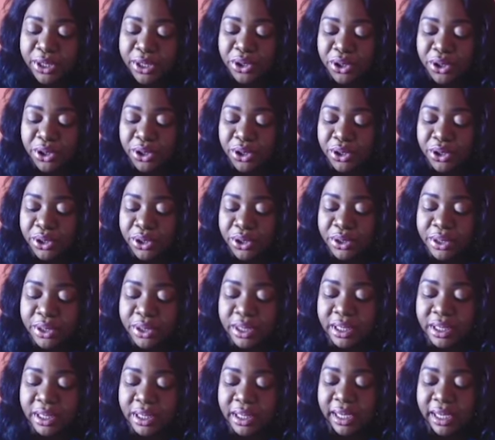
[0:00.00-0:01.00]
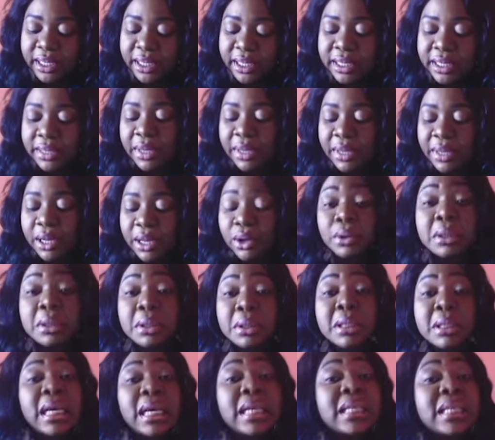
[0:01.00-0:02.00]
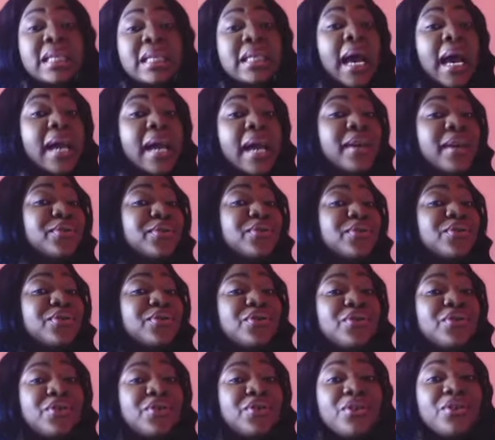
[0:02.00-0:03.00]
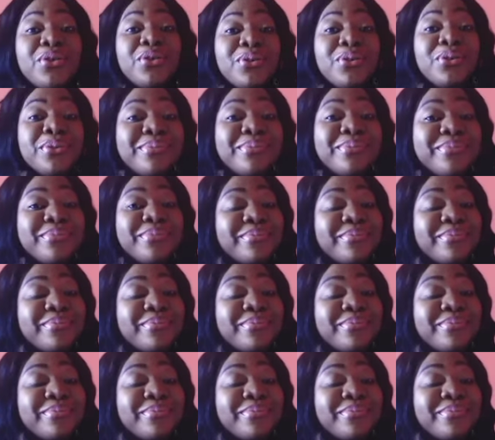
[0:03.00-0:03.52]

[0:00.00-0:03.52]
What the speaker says: Do you use sarcasm a lot? Yes, I do.